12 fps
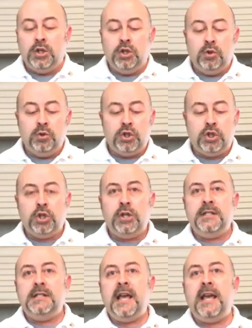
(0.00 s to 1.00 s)
you
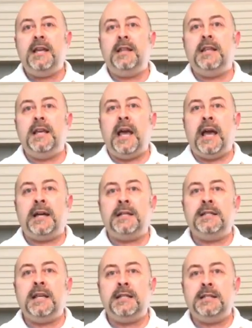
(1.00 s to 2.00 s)
should take the
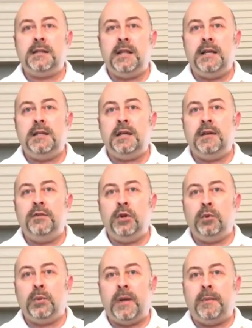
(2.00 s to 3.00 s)
excess length of
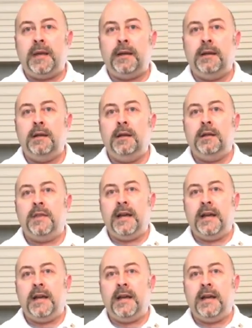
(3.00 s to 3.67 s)
your ribbon